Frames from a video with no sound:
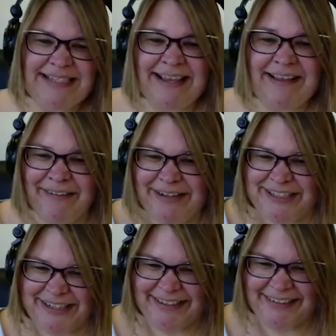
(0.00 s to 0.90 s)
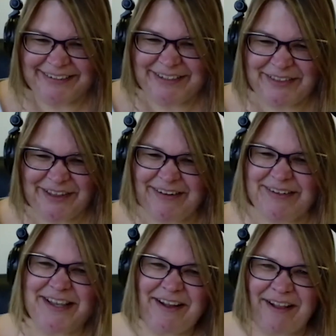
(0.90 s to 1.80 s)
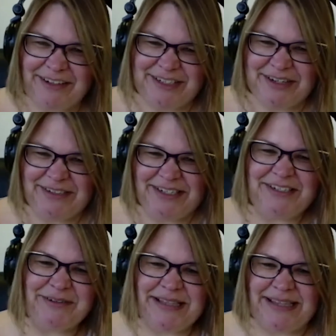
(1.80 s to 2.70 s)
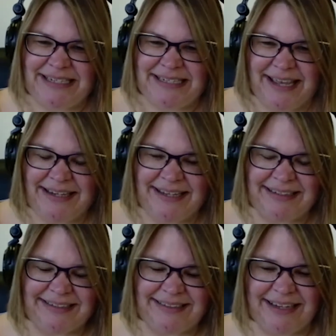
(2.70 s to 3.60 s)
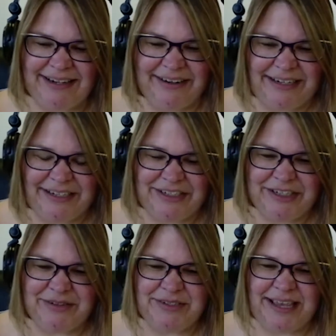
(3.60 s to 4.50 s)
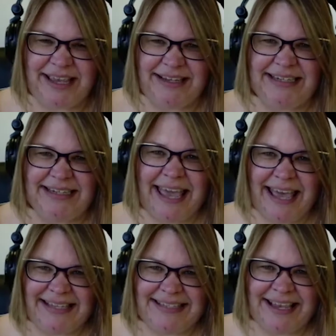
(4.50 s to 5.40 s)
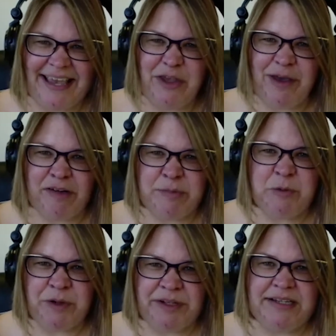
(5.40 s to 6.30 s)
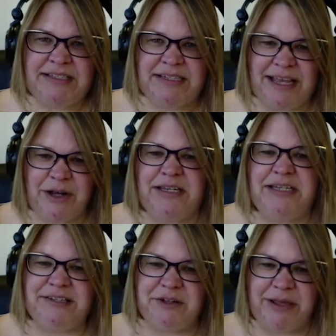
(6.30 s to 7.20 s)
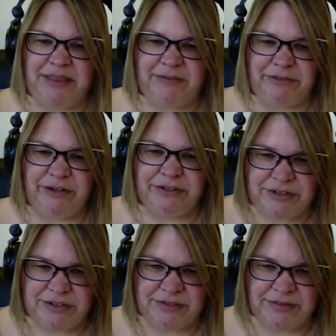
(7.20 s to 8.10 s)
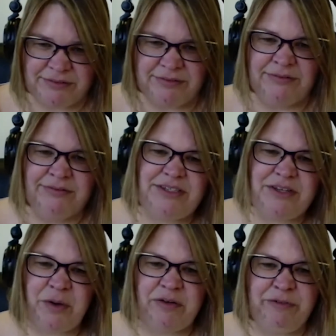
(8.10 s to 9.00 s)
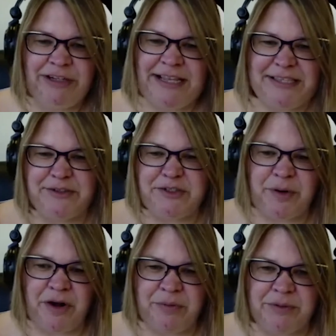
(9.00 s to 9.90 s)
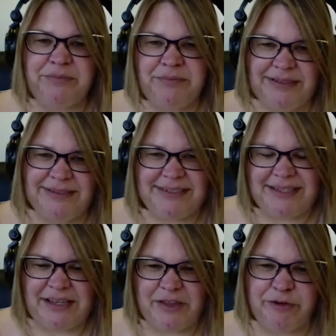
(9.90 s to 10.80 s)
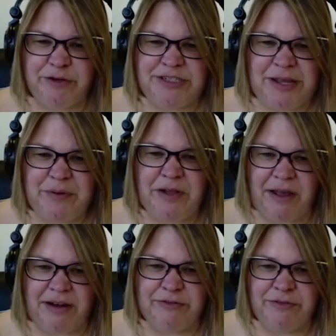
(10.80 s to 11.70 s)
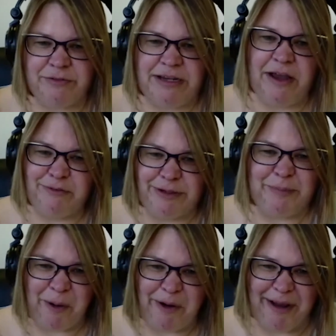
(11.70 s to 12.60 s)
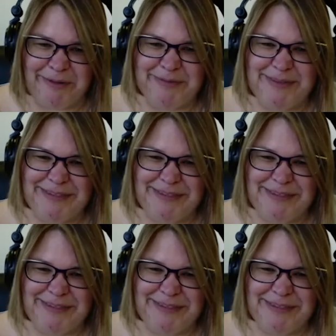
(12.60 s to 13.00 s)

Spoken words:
psychology. There's a lot of psychology to deal with in debt and credit issues. And yes, you have to be willing to sit down and deal with it first. Yep. So realizing there's a problem is the first step in a lot of recovery programs.